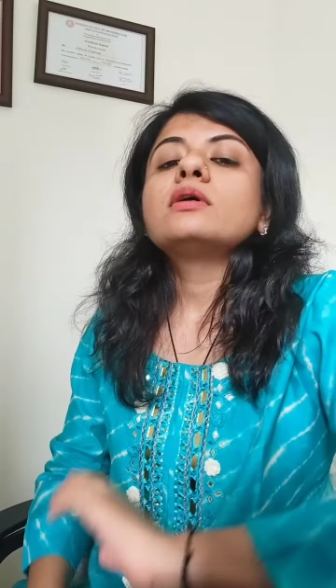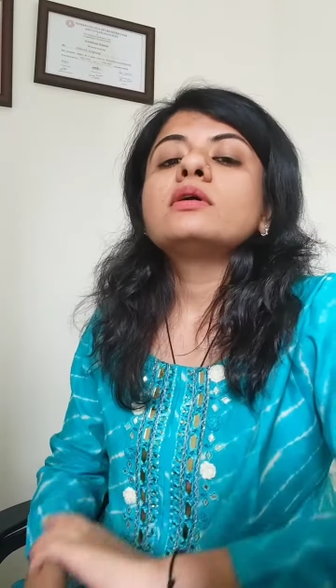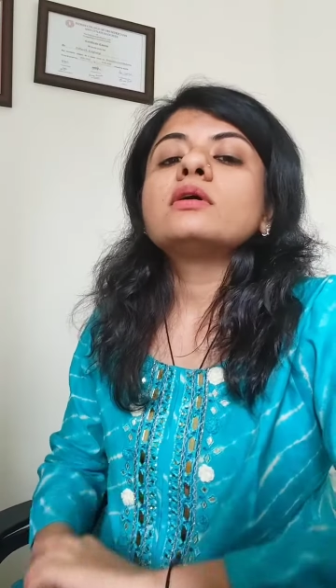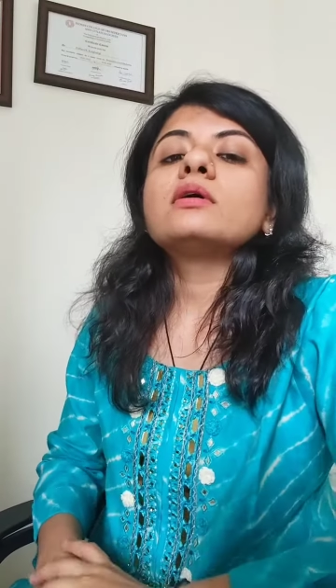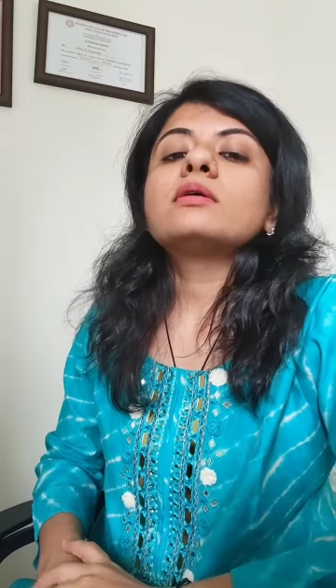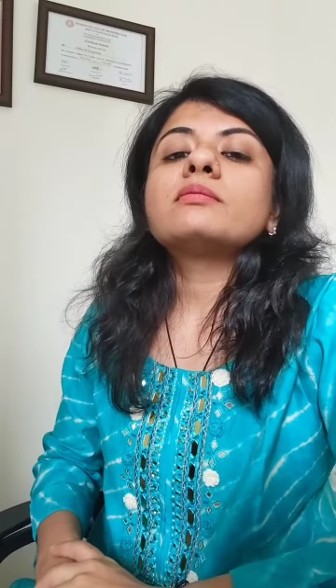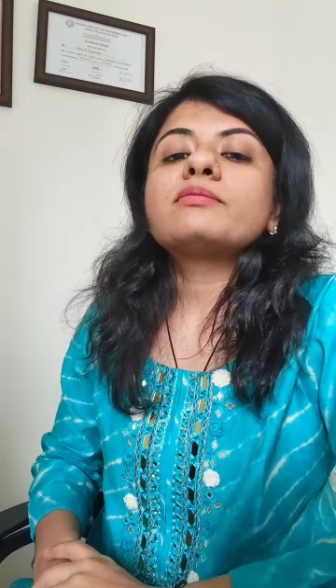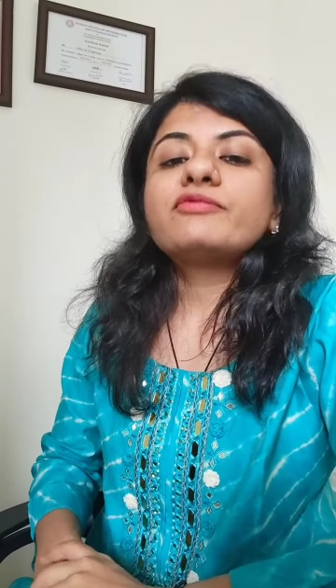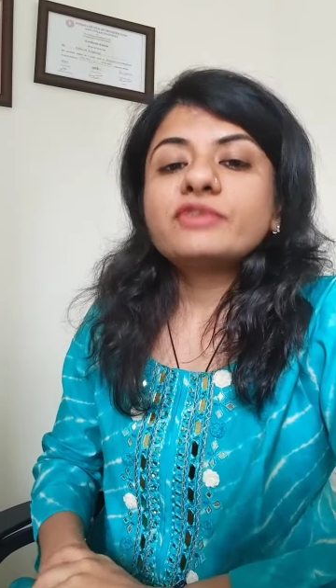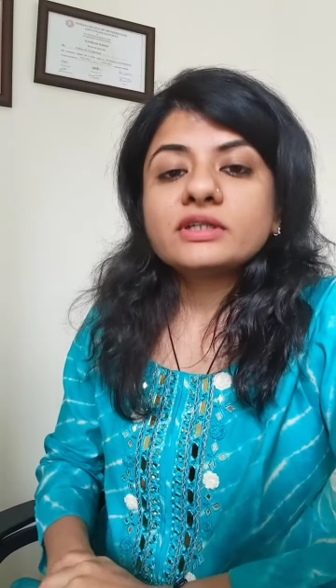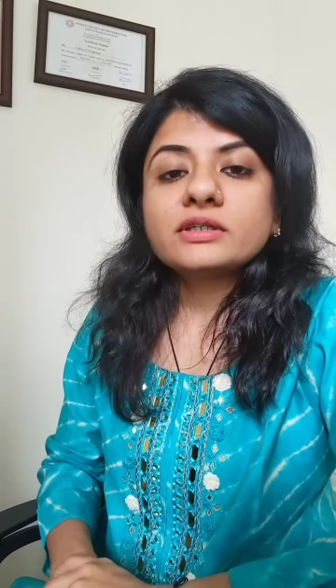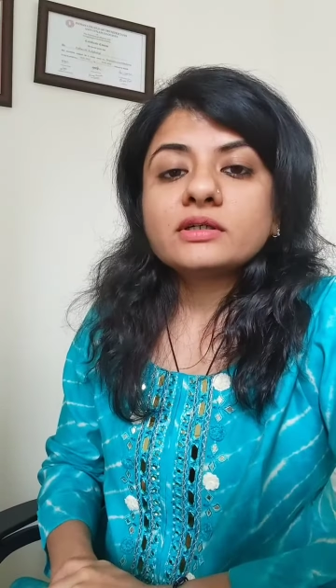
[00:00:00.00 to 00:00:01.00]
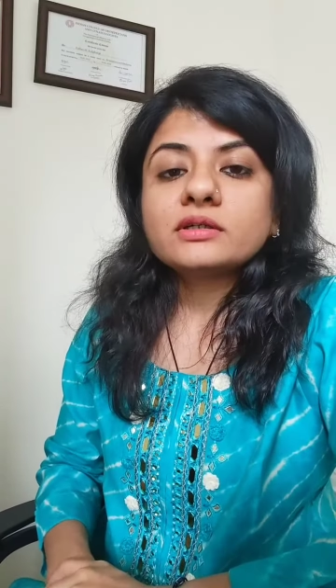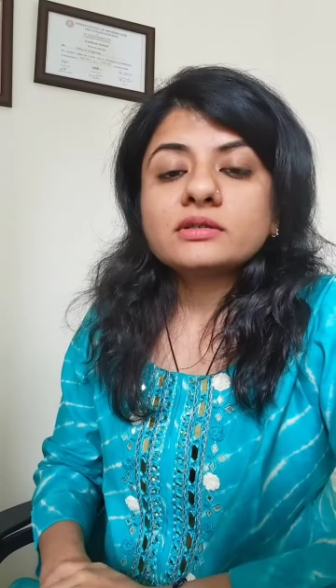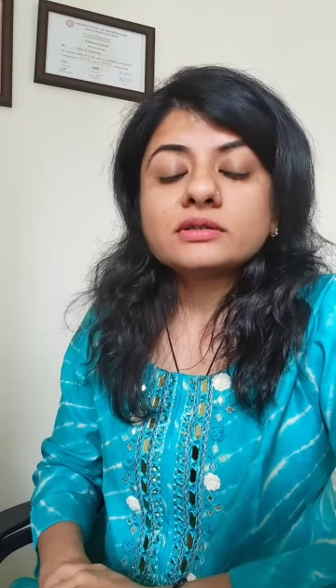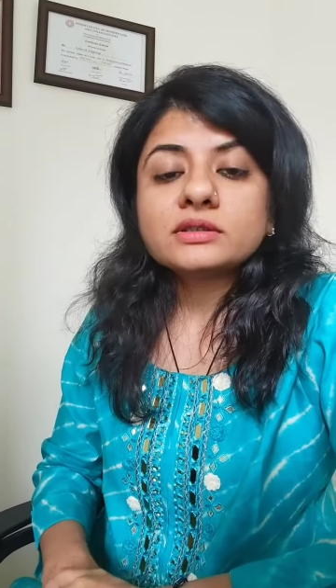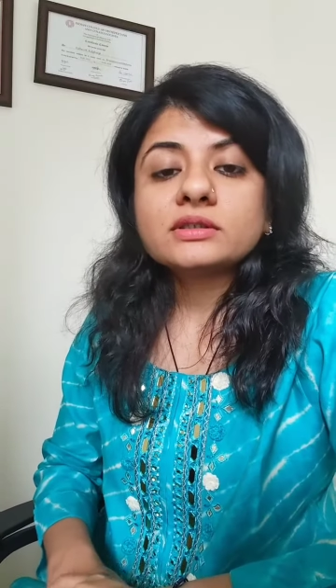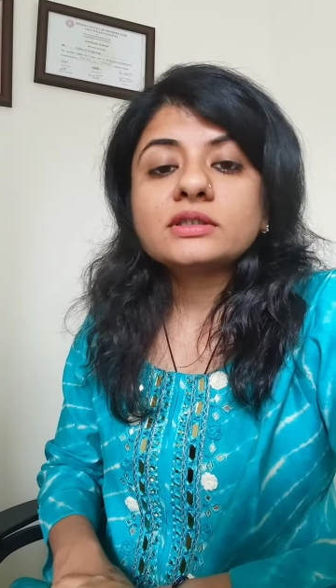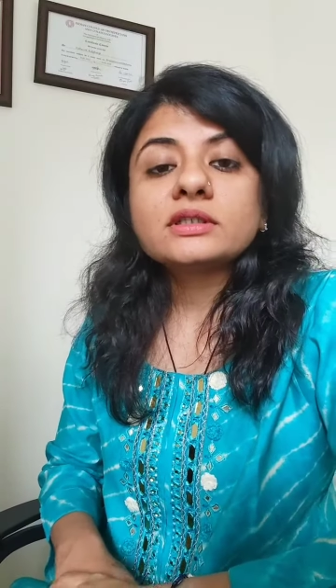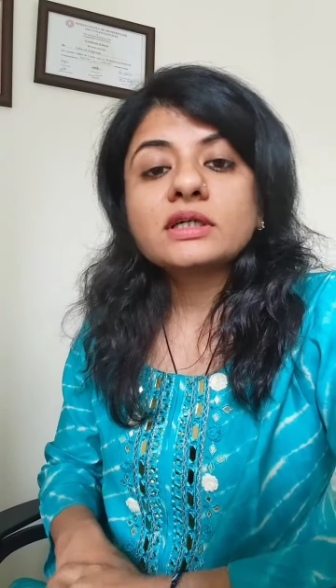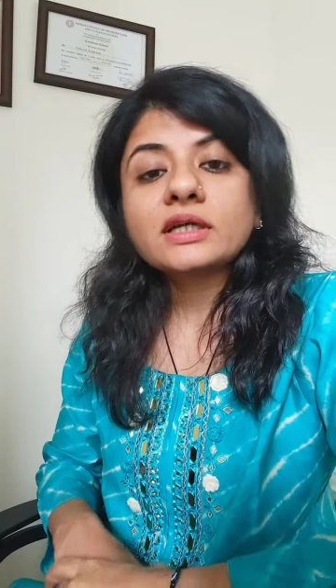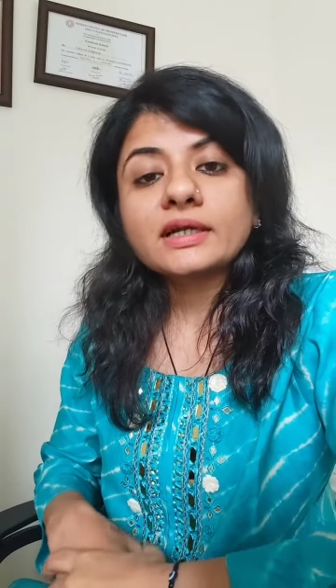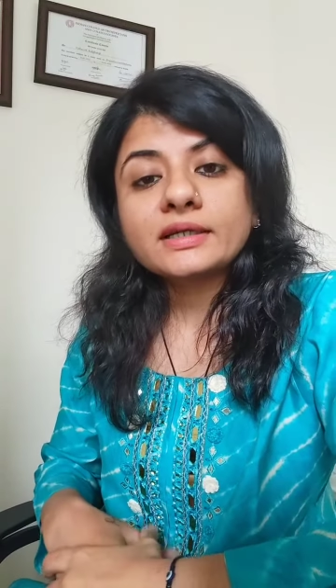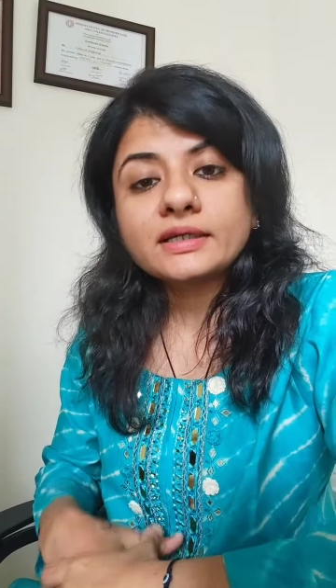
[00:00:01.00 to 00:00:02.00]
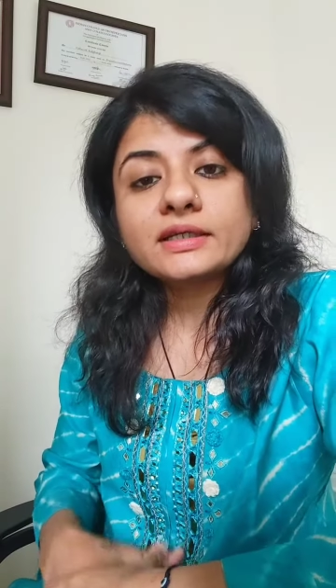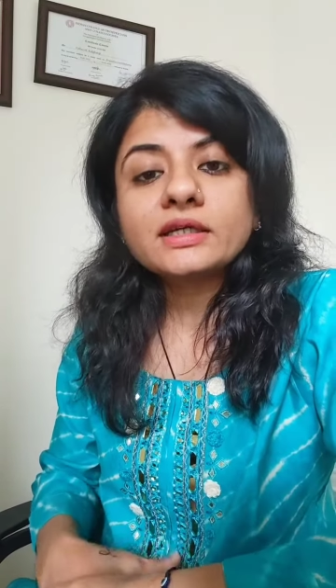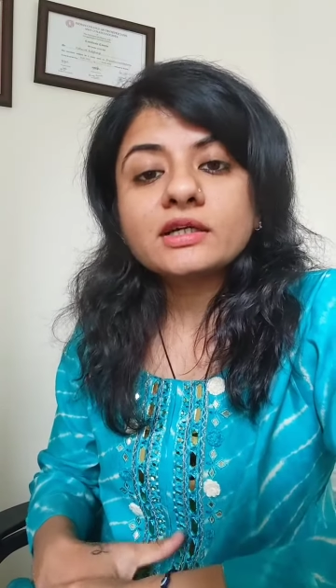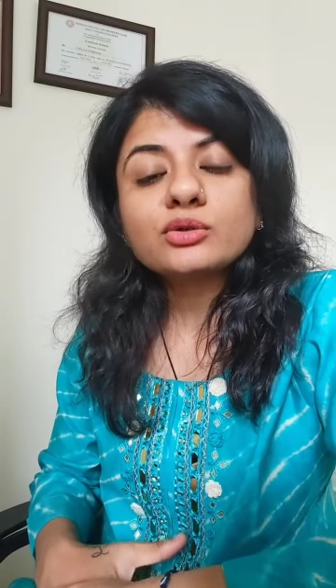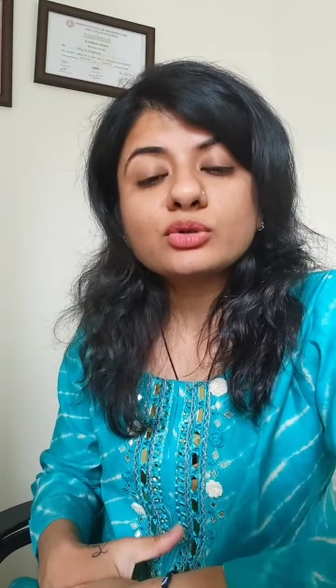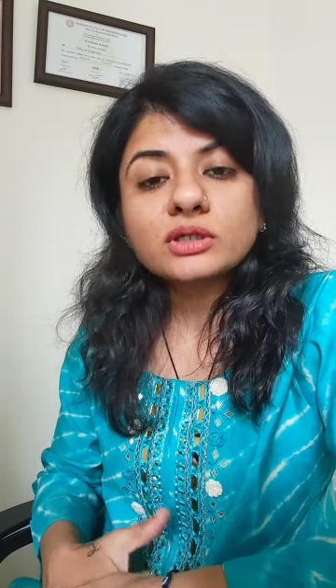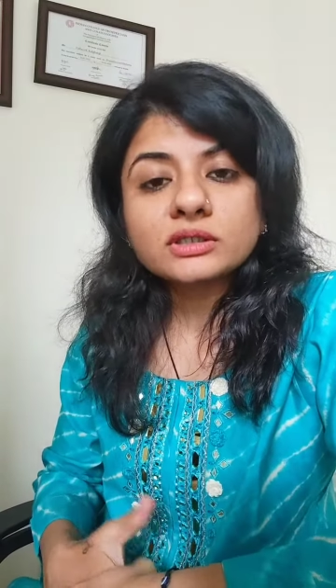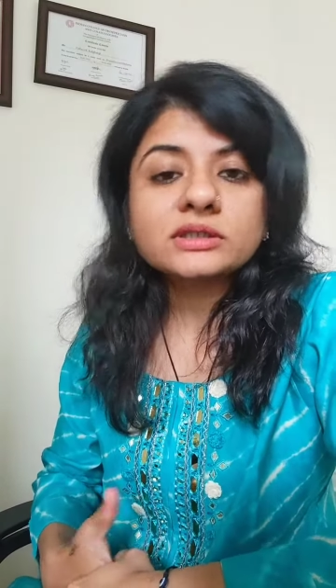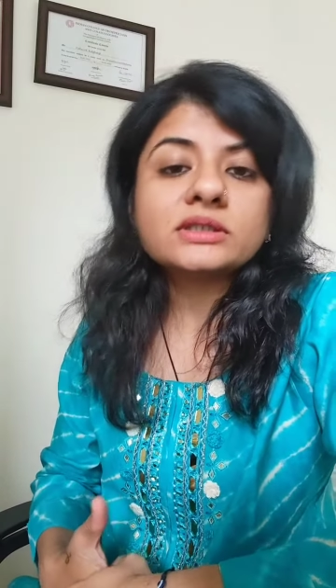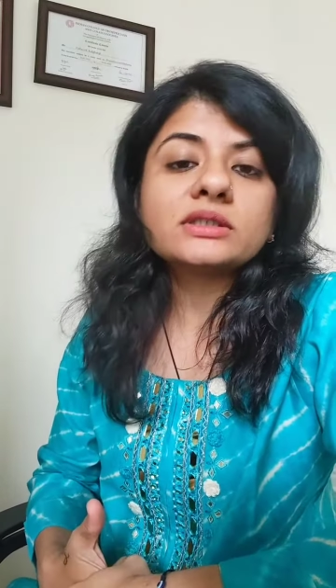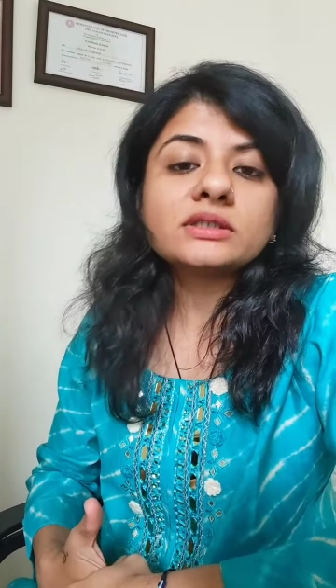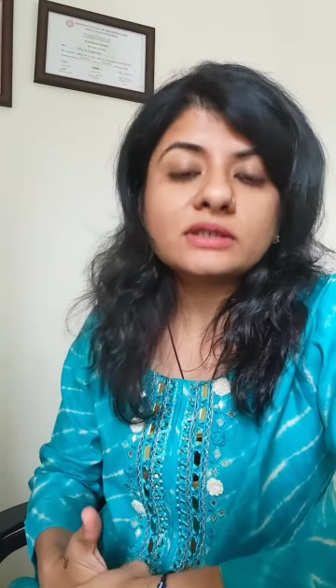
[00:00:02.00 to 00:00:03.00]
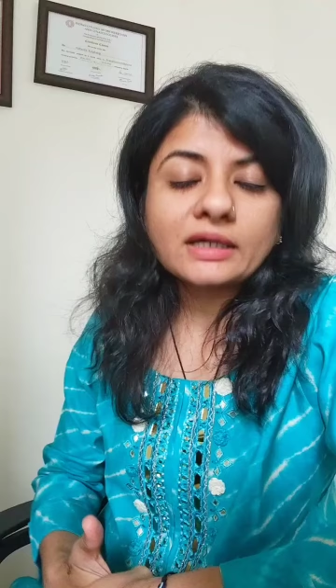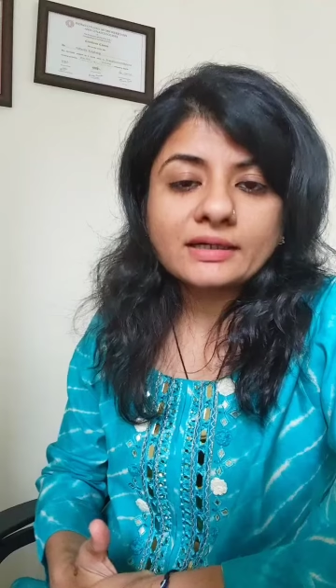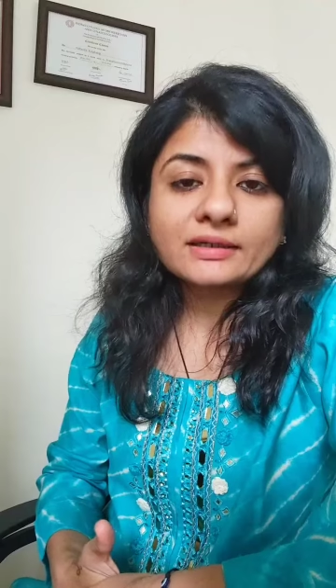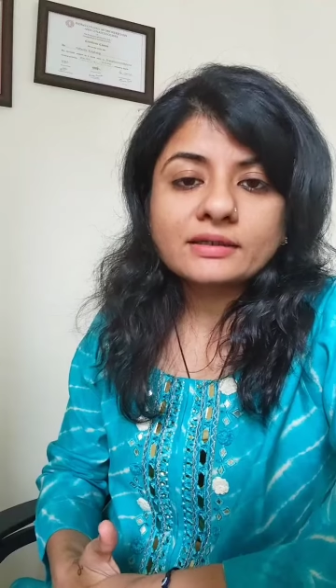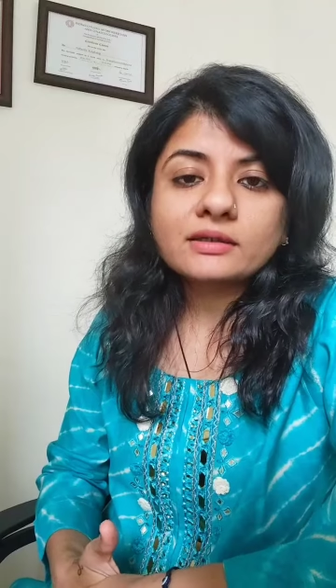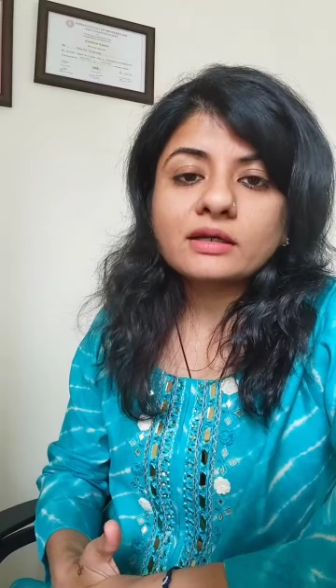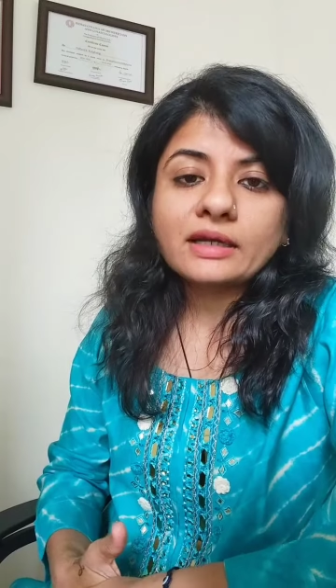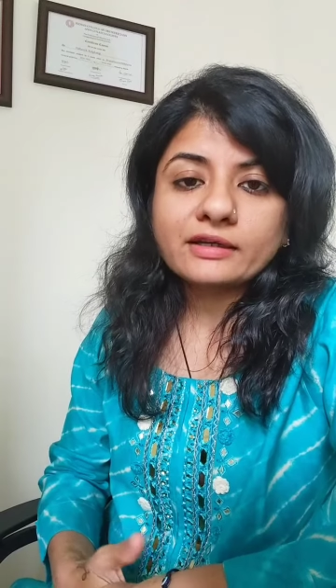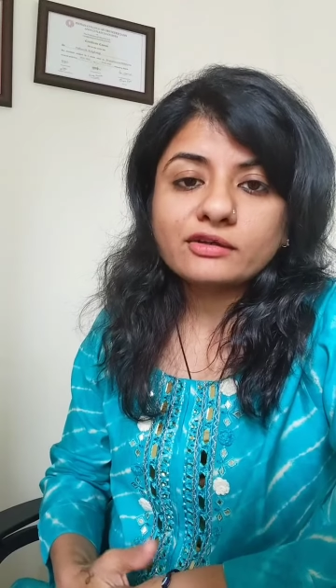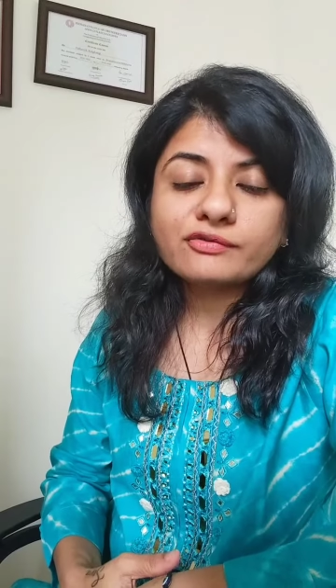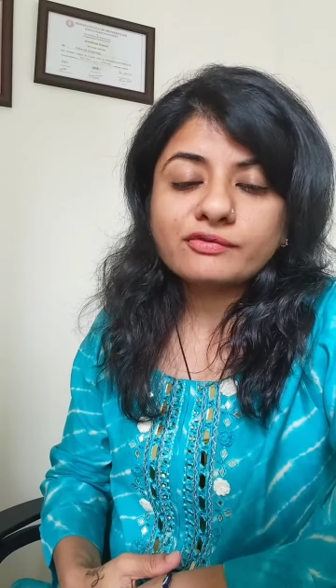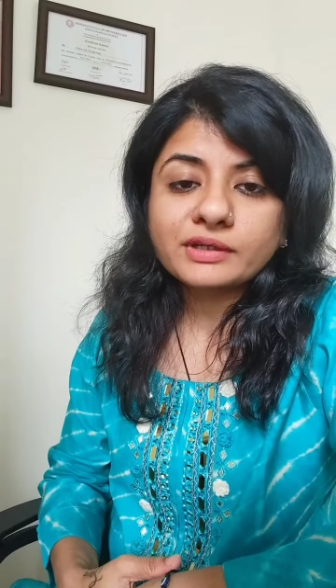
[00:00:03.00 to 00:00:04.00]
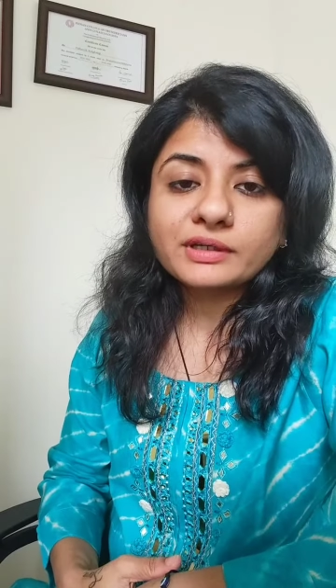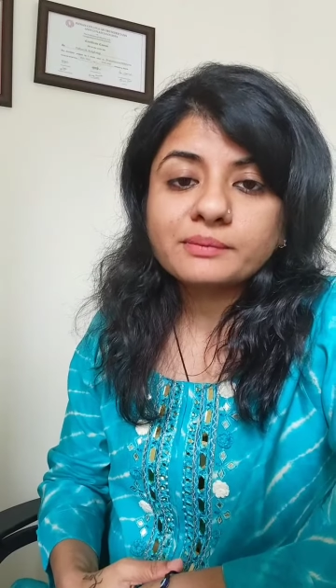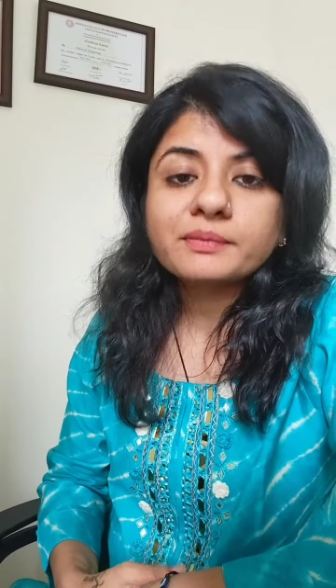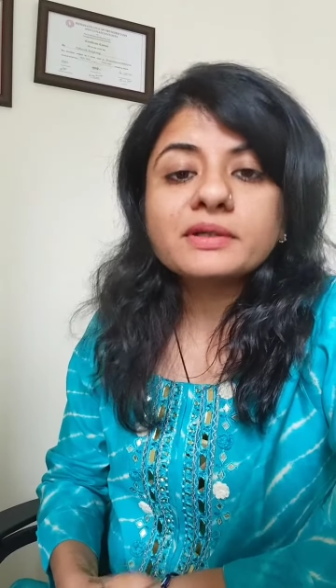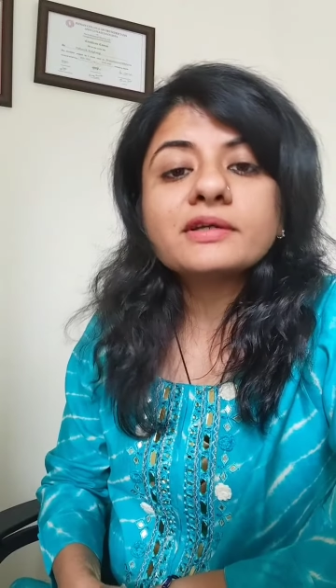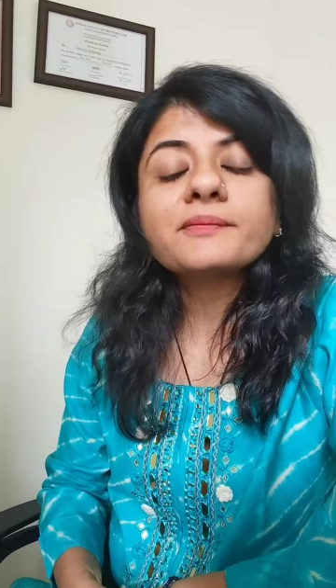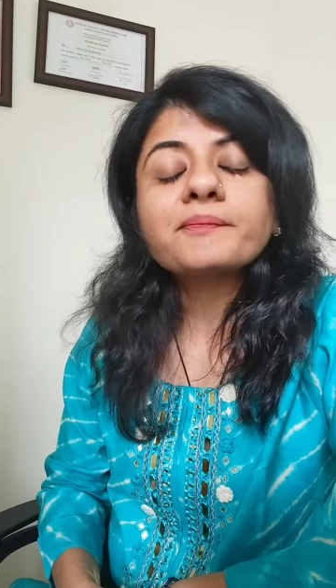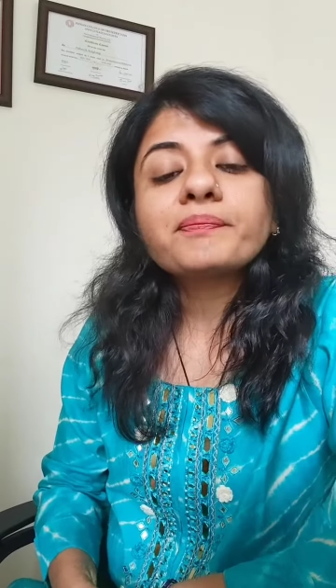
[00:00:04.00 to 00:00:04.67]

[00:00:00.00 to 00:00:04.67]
uh, fit certain criteria to consider that line of treatment